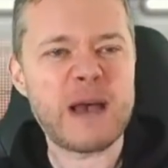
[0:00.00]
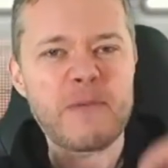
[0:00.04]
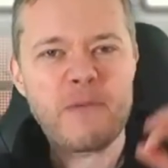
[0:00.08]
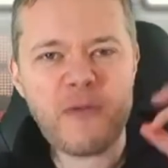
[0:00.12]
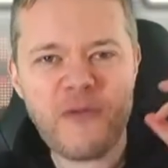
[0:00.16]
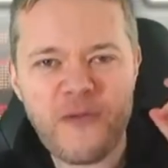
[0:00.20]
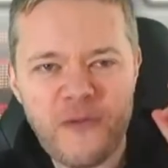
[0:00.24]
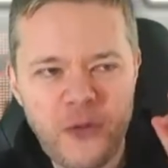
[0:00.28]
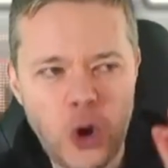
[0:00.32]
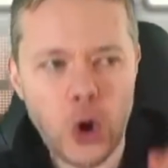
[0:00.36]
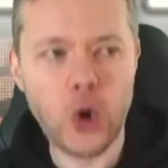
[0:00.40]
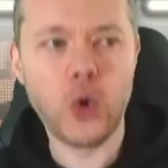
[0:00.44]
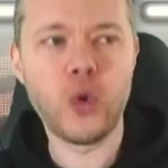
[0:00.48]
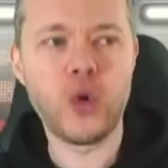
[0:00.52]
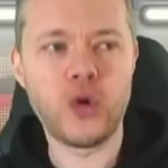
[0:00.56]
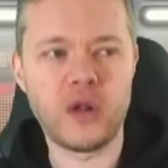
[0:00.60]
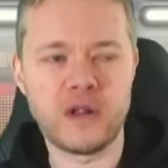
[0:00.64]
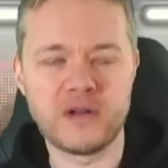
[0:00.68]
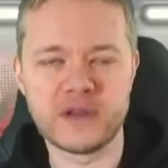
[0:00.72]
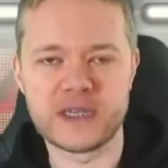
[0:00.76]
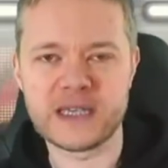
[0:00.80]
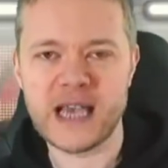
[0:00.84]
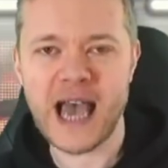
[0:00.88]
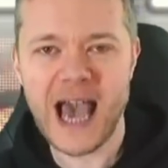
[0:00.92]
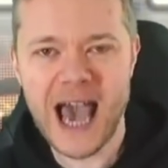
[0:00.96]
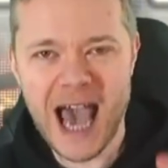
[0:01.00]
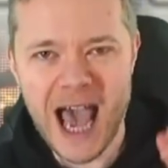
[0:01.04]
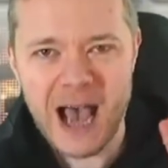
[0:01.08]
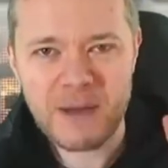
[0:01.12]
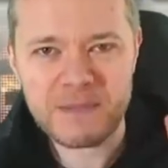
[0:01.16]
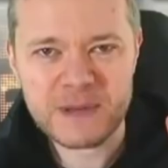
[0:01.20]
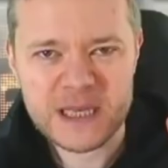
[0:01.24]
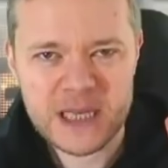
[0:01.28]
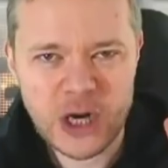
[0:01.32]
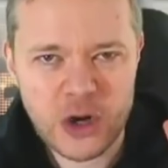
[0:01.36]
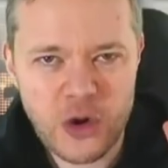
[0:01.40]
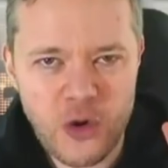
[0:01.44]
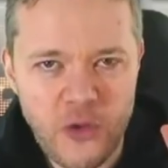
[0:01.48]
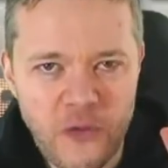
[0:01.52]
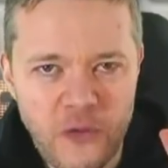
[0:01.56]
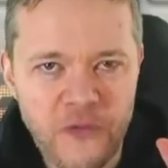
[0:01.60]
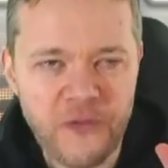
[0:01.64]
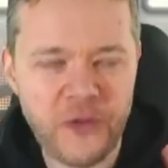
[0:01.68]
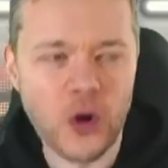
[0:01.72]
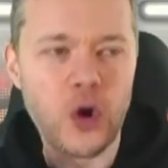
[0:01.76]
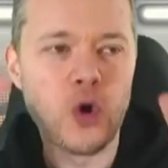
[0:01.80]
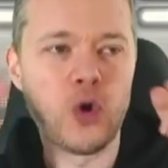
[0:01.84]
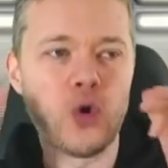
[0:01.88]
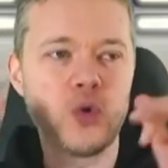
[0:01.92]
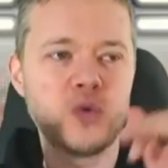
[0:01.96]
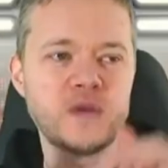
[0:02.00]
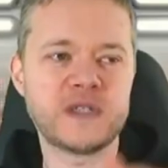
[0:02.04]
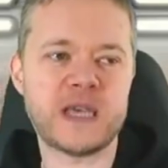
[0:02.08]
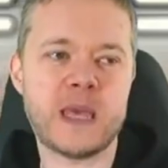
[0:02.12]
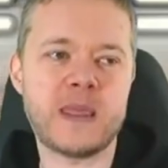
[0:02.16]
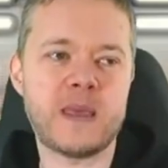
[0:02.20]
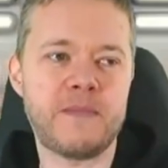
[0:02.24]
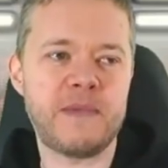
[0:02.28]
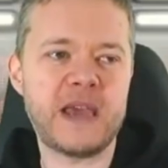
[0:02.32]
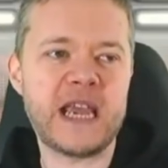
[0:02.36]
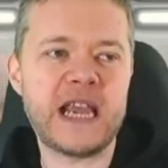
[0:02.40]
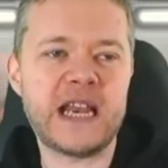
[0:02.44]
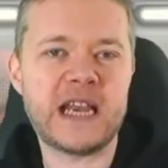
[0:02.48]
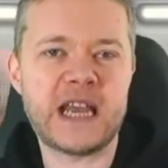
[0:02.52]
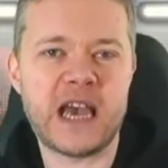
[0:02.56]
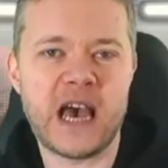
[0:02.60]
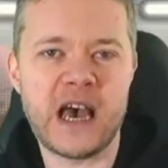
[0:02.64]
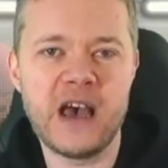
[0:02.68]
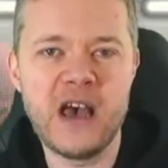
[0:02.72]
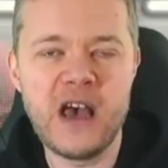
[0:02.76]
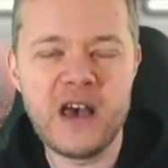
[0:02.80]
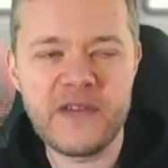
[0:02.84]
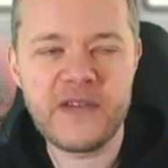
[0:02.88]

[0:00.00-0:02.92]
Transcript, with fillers: Fools, absolute fools in the media.